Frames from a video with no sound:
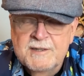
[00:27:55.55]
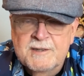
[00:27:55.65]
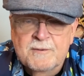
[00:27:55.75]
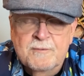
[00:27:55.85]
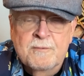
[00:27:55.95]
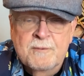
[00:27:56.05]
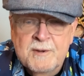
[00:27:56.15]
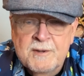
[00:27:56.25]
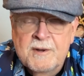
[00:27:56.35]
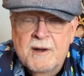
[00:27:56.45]

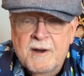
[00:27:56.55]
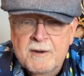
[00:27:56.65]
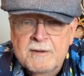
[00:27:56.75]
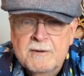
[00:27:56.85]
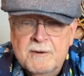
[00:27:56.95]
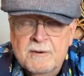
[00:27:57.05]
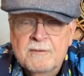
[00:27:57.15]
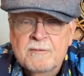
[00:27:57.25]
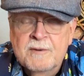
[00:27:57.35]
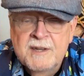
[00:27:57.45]
real
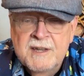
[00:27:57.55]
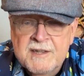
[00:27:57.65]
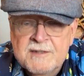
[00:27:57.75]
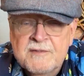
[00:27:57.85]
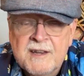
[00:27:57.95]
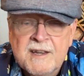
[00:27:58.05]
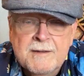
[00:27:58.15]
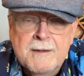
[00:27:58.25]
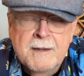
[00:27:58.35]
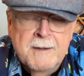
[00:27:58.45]
hardcore Yes
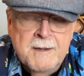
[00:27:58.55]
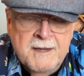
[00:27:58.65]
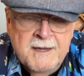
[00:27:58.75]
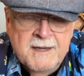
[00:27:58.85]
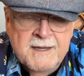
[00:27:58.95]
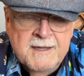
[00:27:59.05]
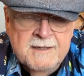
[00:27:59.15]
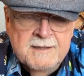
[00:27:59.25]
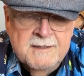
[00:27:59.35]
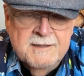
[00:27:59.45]
fan
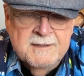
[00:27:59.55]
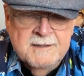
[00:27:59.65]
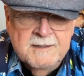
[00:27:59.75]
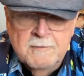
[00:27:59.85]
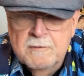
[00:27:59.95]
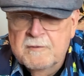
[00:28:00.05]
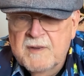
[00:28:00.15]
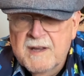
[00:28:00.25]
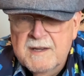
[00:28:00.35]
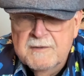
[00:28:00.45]
and a real
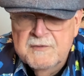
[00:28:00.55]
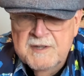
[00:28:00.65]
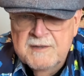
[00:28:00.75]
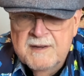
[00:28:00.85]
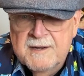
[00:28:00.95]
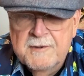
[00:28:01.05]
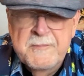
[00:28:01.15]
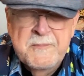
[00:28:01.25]
fan of Steve Howe.